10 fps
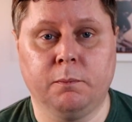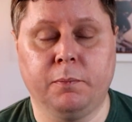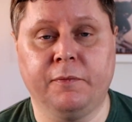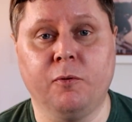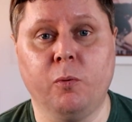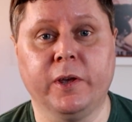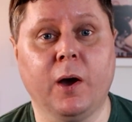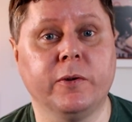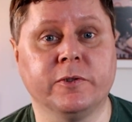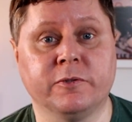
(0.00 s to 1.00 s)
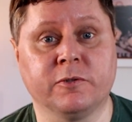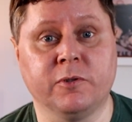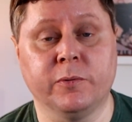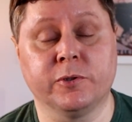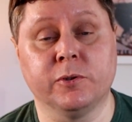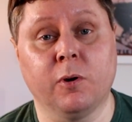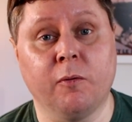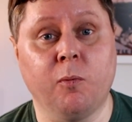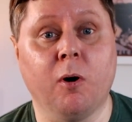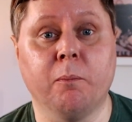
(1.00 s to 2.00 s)
Before we go into a description
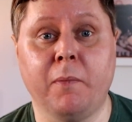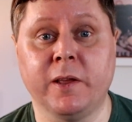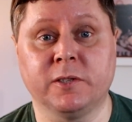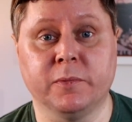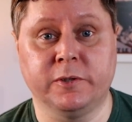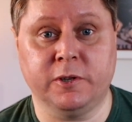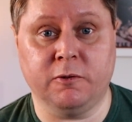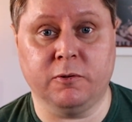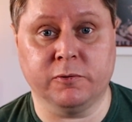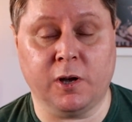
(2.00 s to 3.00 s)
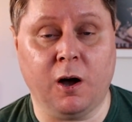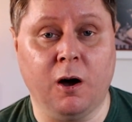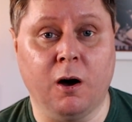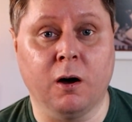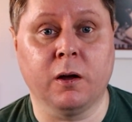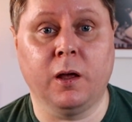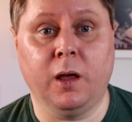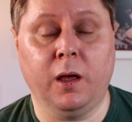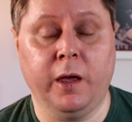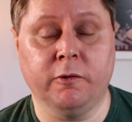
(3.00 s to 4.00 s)
of what metamaterials are,
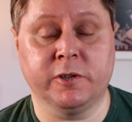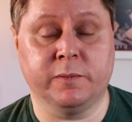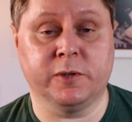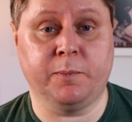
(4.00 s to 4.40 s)
here are some